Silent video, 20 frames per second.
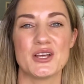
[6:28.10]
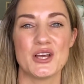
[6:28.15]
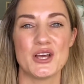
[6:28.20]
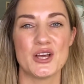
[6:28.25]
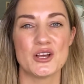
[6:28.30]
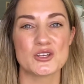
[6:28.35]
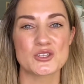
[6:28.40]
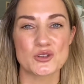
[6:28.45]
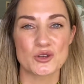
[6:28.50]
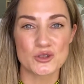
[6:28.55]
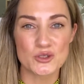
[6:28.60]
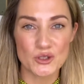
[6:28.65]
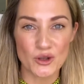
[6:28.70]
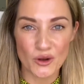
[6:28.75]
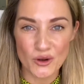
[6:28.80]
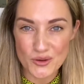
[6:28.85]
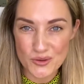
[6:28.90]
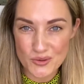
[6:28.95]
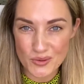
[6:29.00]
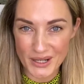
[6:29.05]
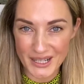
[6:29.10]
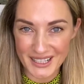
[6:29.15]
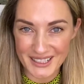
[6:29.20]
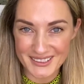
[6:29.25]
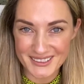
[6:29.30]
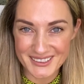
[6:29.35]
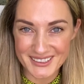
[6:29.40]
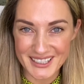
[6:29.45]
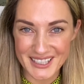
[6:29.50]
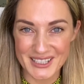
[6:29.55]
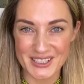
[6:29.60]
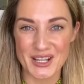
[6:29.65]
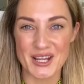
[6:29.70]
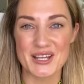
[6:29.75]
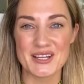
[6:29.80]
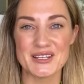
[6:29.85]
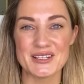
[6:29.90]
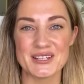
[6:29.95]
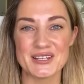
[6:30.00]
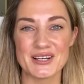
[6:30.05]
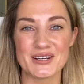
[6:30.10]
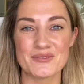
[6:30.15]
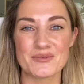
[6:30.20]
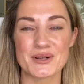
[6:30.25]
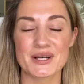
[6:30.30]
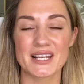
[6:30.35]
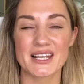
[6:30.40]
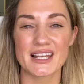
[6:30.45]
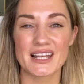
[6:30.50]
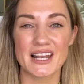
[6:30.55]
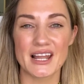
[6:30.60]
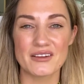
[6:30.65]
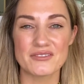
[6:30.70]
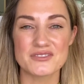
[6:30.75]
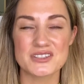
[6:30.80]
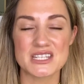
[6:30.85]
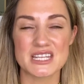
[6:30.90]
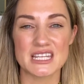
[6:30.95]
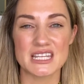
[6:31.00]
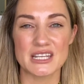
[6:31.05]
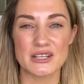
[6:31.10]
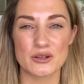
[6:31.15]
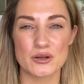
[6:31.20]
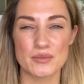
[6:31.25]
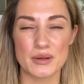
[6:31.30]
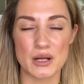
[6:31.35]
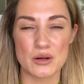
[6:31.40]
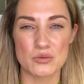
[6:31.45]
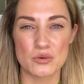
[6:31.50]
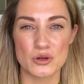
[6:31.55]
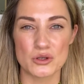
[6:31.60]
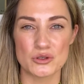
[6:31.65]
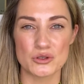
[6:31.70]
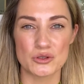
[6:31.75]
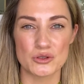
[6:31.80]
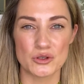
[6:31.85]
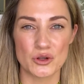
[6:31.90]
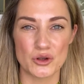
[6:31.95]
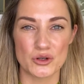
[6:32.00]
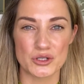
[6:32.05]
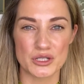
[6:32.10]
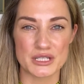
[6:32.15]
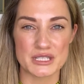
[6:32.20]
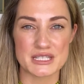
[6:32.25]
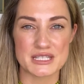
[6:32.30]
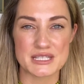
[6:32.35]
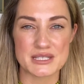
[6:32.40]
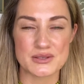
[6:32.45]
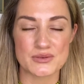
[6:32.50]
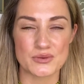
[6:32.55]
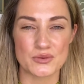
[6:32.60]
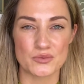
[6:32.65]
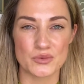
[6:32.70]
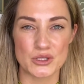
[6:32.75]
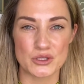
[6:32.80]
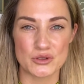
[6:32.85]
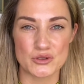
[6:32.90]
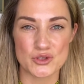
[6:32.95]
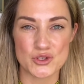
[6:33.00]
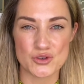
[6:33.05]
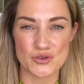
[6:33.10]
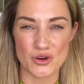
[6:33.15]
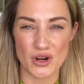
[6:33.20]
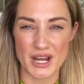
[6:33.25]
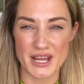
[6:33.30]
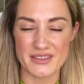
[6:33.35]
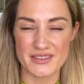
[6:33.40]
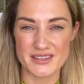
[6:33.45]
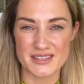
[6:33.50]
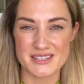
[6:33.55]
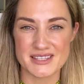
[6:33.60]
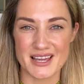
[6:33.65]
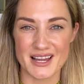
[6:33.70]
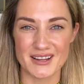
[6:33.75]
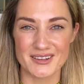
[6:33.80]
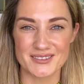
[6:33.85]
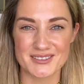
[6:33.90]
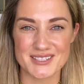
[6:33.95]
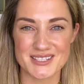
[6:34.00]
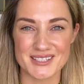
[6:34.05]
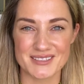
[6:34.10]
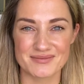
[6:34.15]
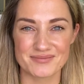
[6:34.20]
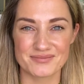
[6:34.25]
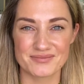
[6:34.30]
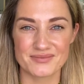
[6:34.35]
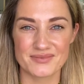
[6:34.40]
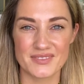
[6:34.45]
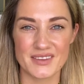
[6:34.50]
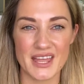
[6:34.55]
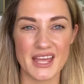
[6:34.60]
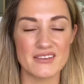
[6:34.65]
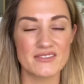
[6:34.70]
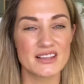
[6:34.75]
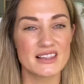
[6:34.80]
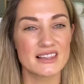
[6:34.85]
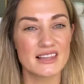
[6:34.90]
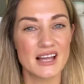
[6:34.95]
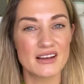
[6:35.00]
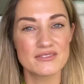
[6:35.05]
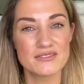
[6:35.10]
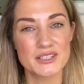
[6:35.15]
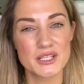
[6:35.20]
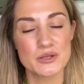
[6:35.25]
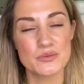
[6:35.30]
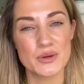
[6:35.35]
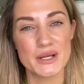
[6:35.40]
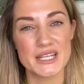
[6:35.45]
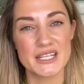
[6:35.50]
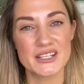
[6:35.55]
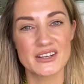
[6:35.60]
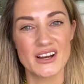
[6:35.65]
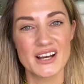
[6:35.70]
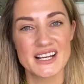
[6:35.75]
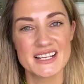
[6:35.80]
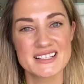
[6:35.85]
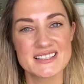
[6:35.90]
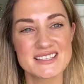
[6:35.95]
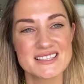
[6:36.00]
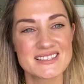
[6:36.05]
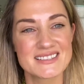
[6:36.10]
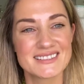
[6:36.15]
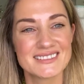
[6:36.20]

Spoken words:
So go well, and I would love to hear about what you notice when you try this out. Have a lovely week, guys.